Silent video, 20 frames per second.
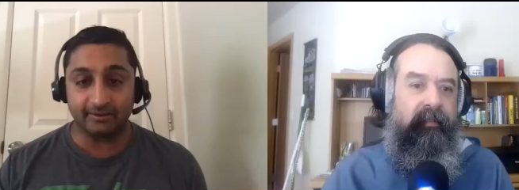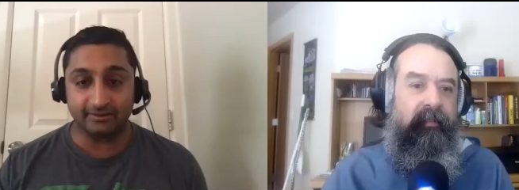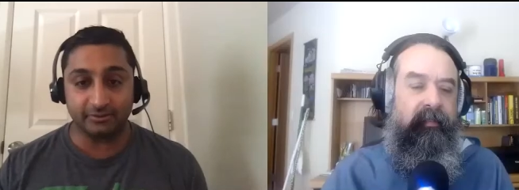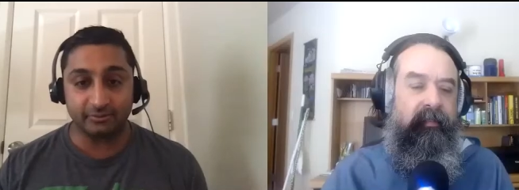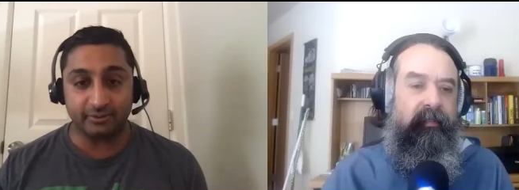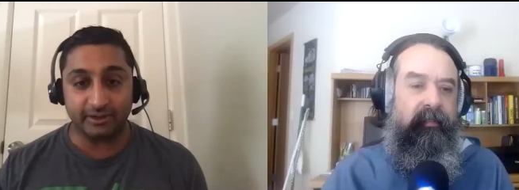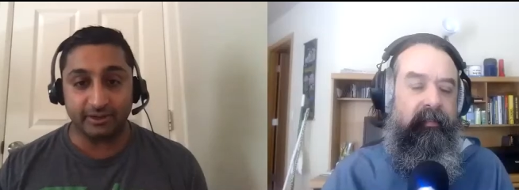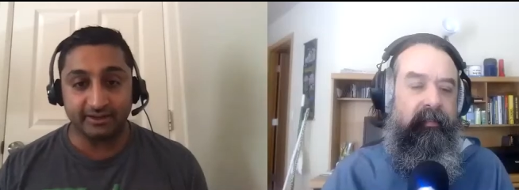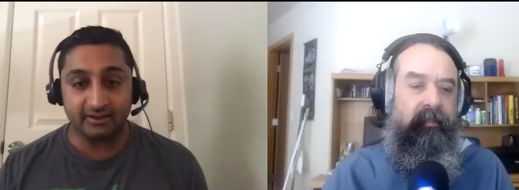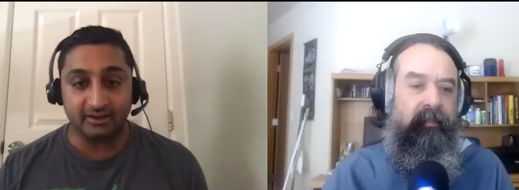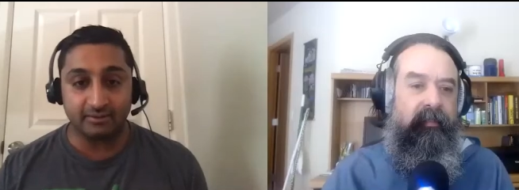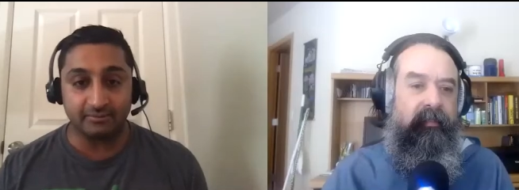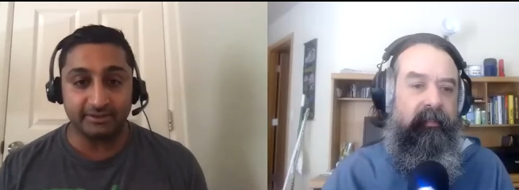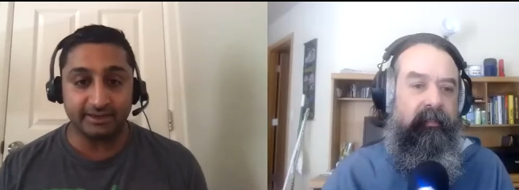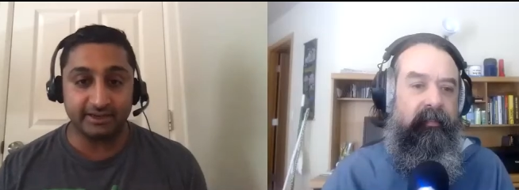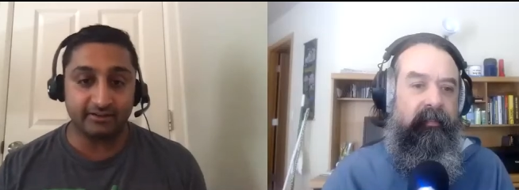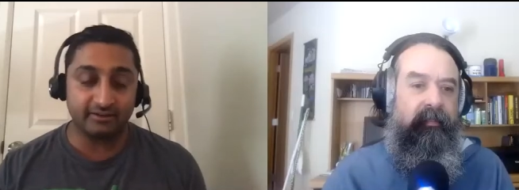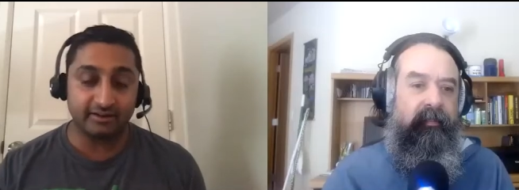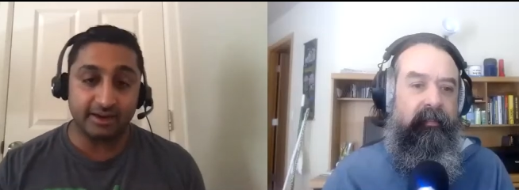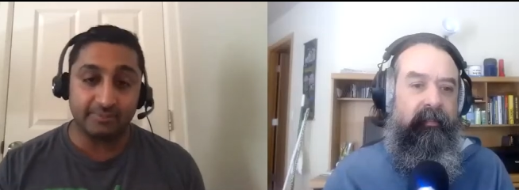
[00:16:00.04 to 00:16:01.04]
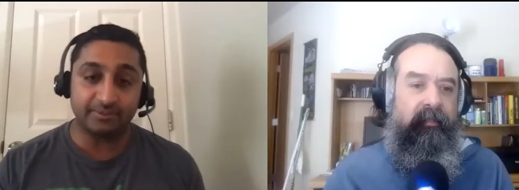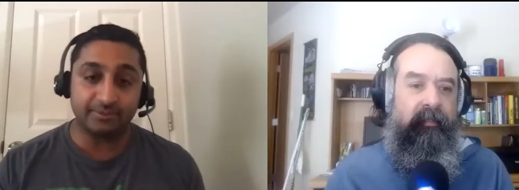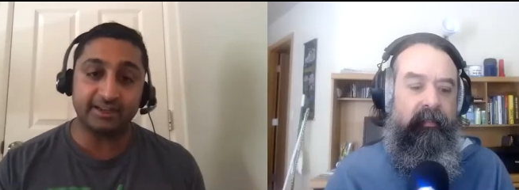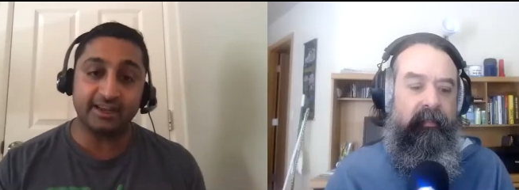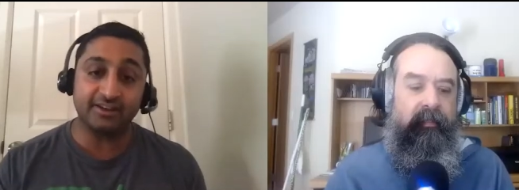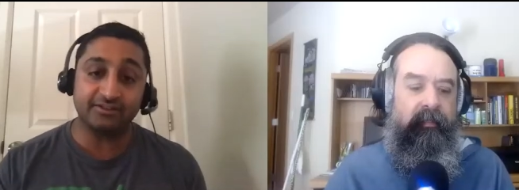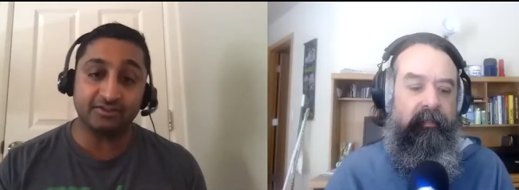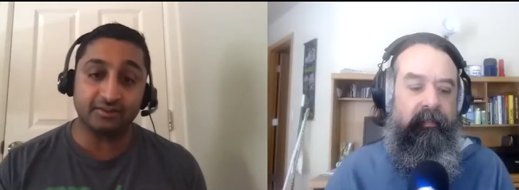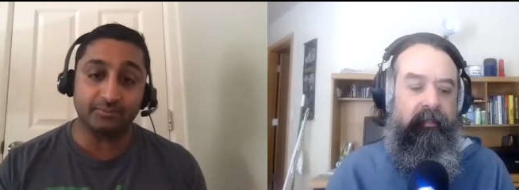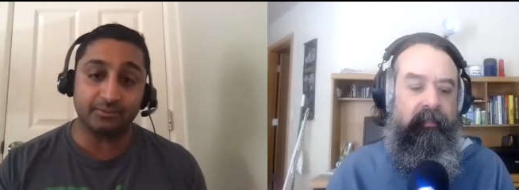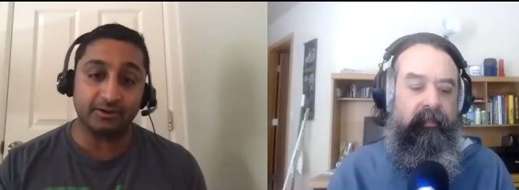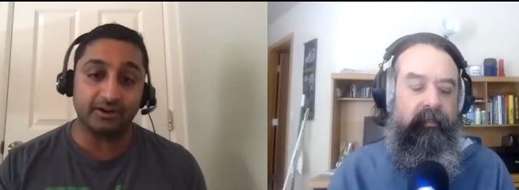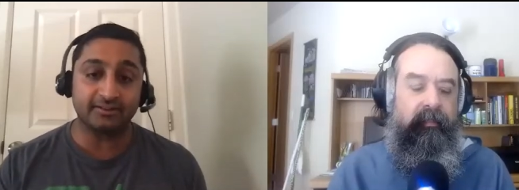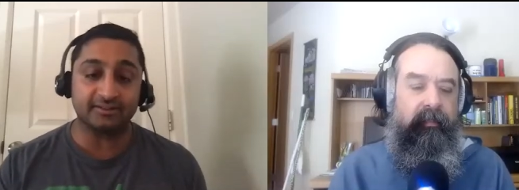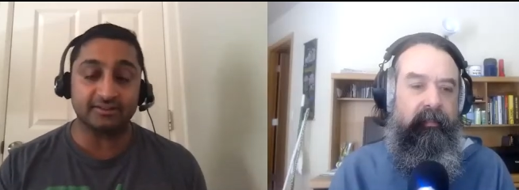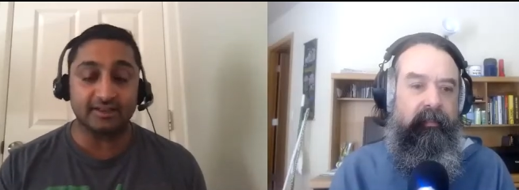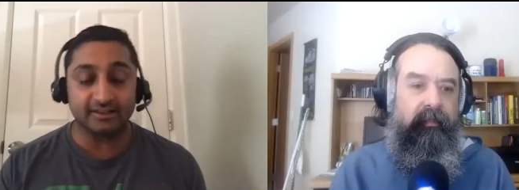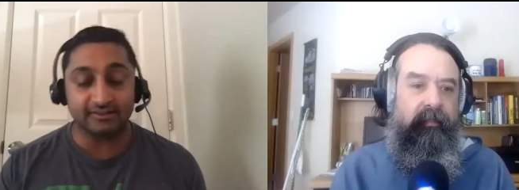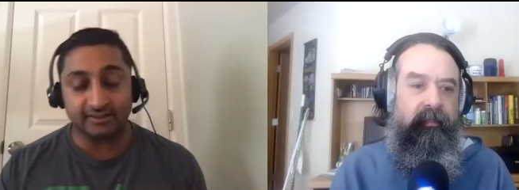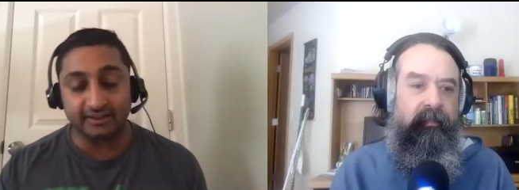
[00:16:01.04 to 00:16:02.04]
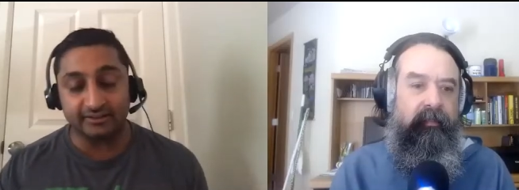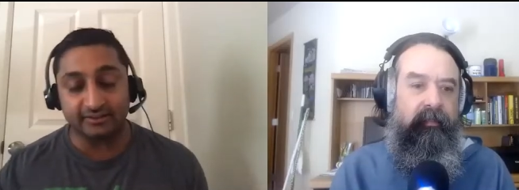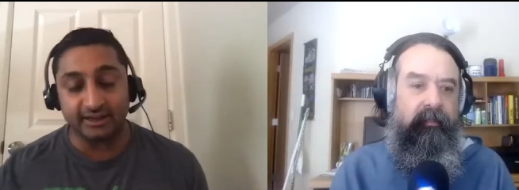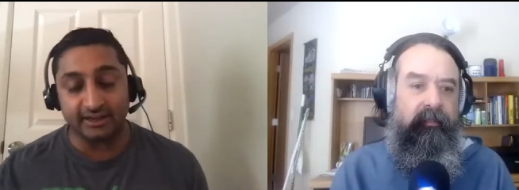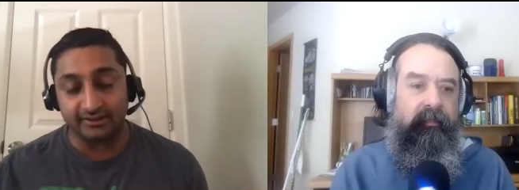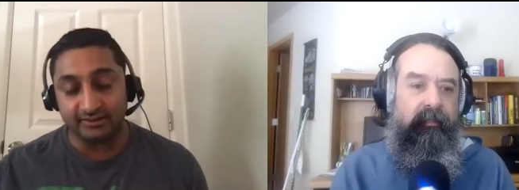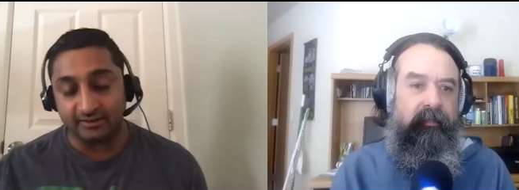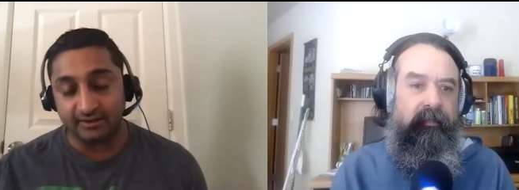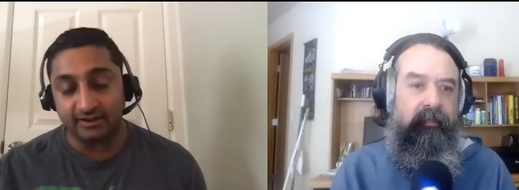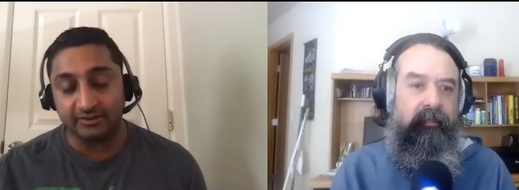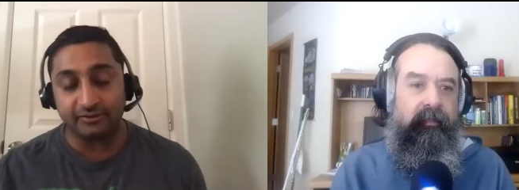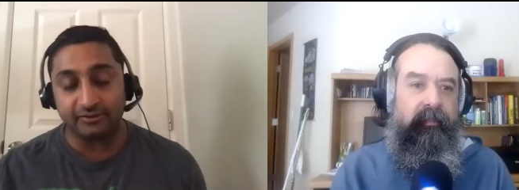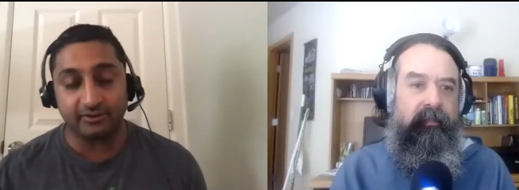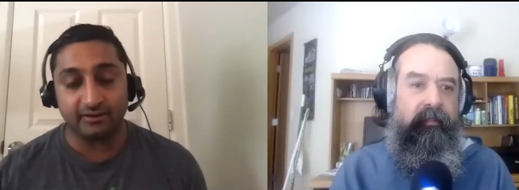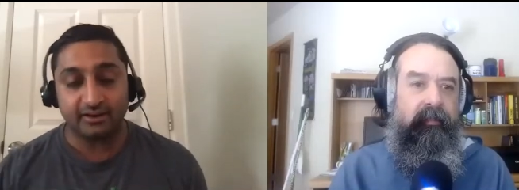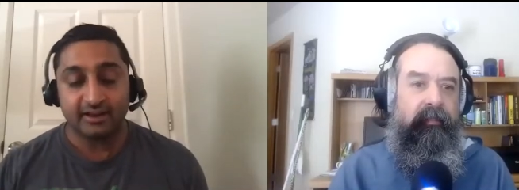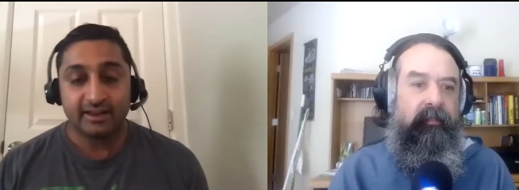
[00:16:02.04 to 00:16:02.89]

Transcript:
Speaker 1: on the Y Combinator application process and other